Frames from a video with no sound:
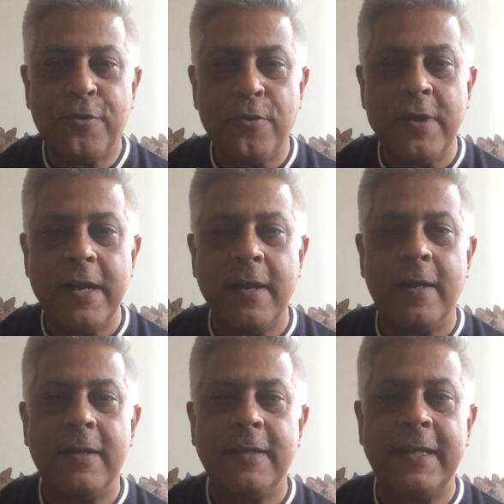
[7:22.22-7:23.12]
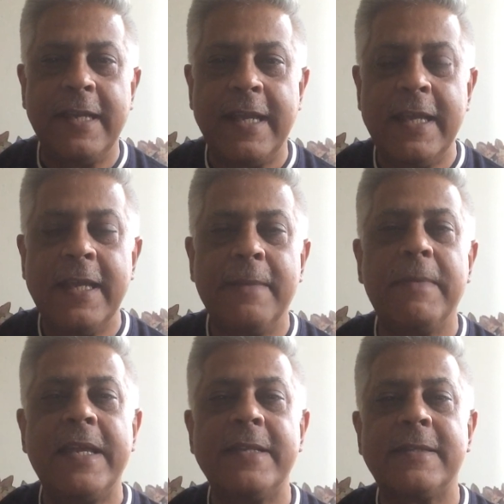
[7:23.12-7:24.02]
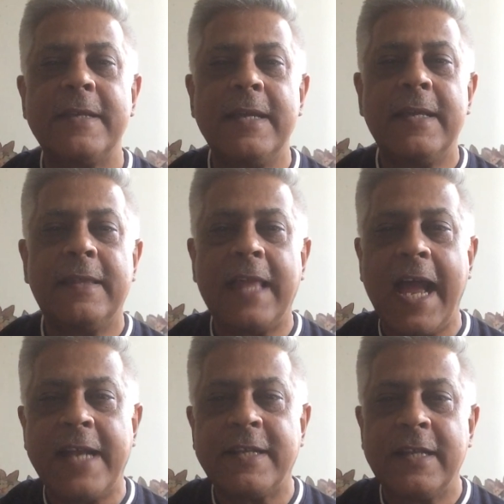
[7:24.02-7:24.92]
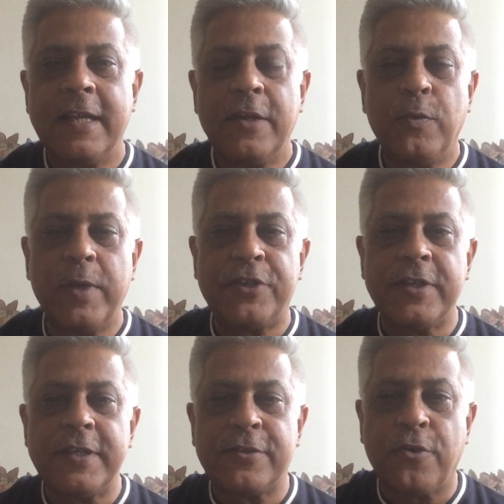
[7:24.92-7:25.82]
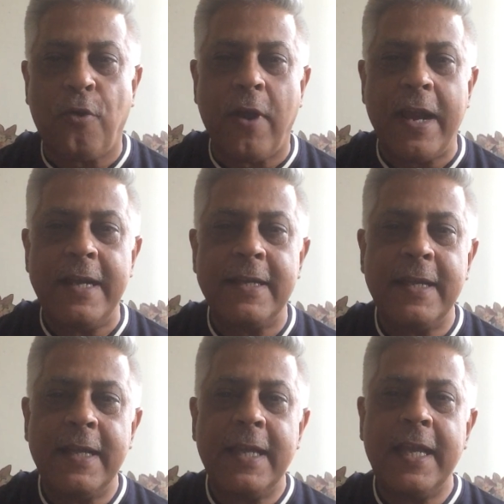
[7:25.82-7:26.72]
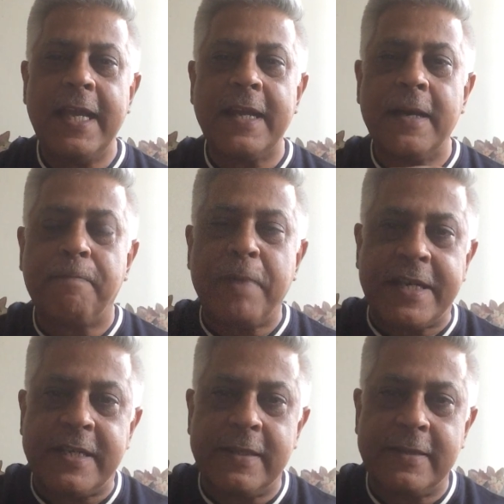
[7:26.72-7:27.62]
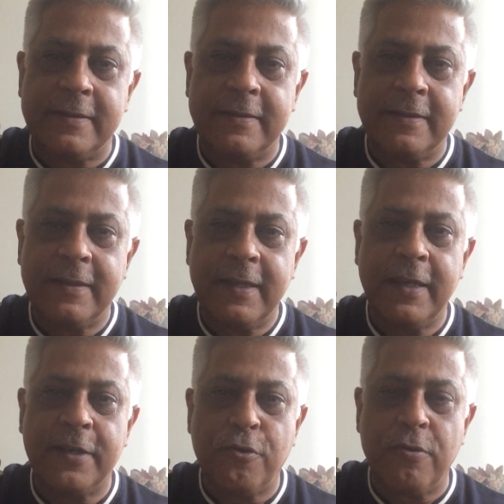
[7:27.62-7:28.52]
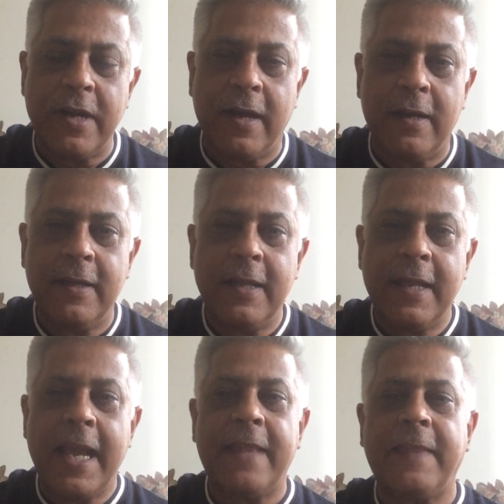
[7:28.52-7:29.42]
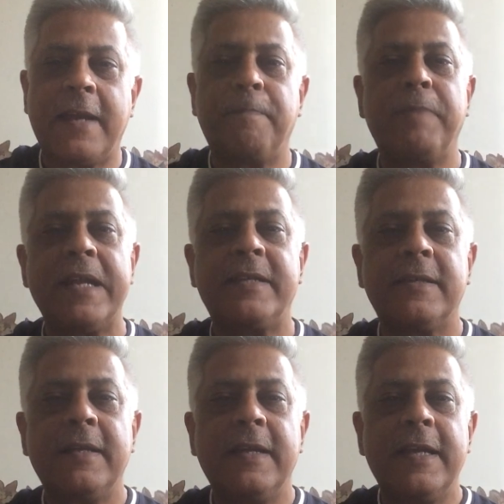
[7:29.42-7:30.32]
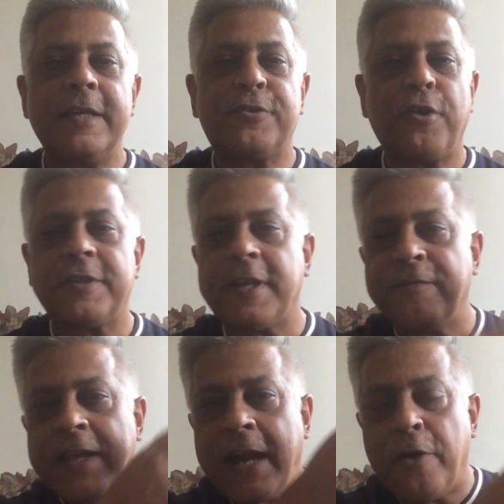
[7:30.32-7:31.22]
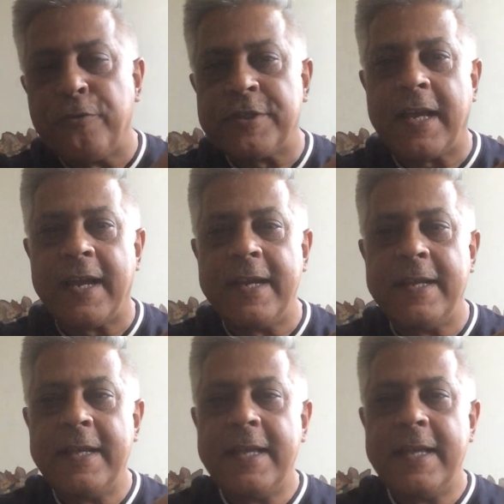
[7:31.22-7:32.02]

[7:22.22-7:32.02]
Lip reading: Kundalini means that which is coiled in a pit, in a kunda. And that pit is not somewhere outside.